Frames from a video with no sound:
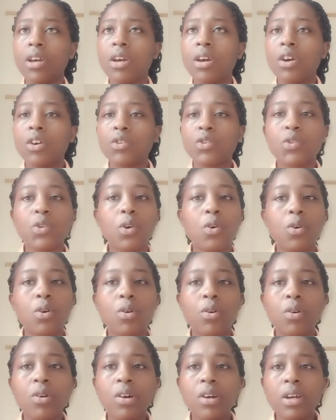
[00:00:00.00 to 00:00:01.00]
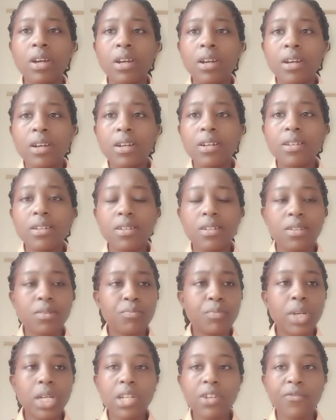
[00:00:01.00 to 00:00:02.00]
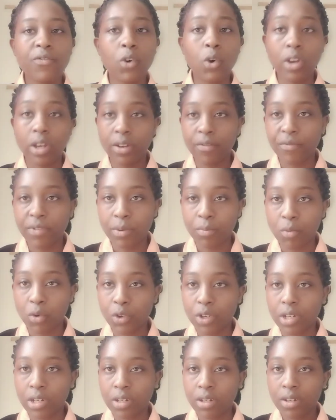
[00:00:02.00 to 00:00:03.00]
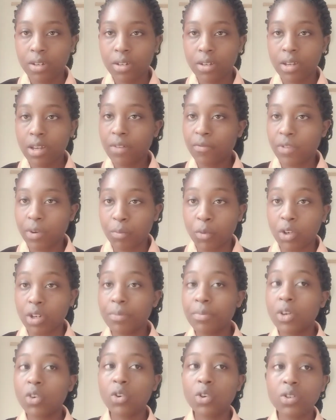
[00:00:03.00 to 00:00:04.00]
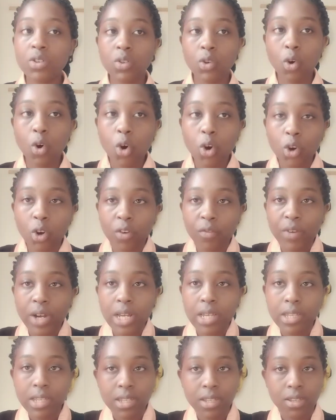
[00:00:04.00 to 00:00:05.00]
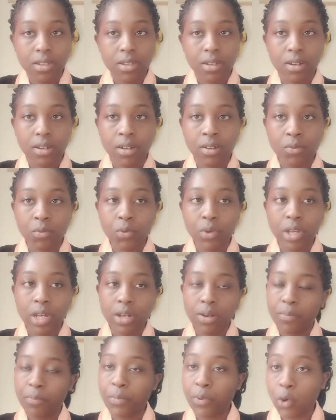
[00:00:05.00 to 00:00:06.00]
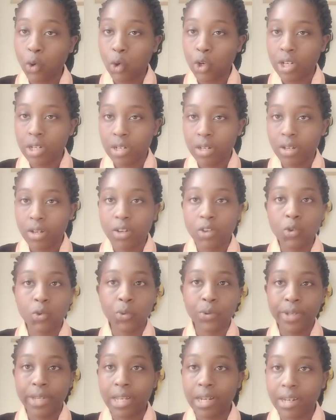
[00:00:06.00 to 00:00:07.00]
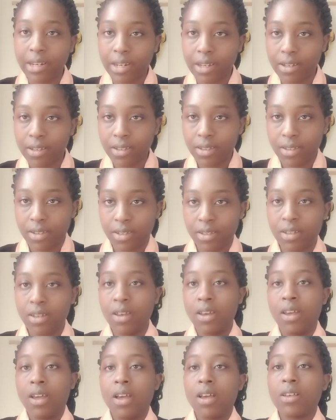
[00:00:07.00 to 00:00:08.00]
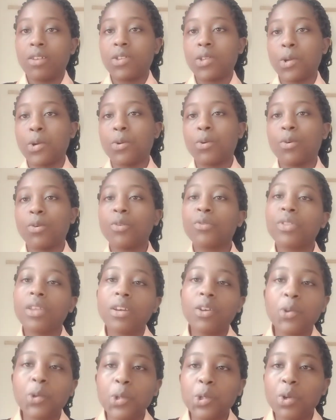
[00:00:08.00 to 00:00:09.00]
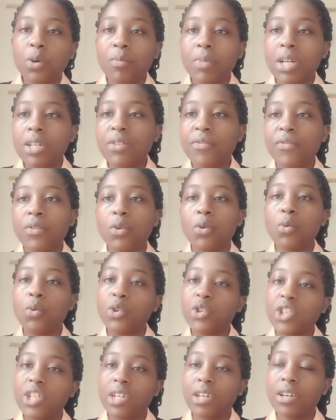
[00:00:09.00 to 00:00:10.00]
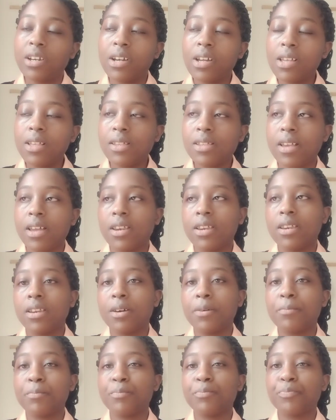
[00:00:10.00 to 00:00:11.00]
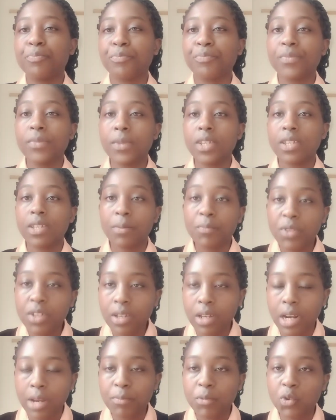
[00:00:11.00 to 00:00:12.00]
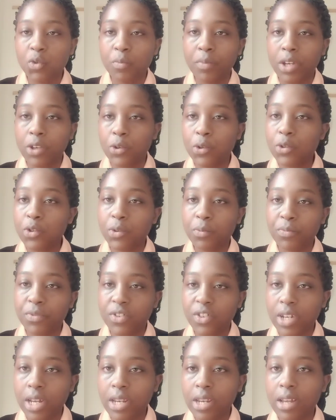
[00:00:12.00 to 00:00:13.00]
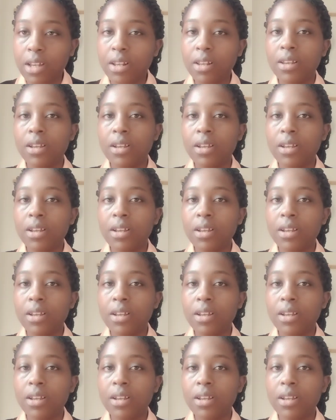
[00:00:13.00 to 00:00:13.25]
So it is meant for everybody, because all of us, we are prone to illness. So thank you so much for watching, guys, and subscribe to my YouTube channel,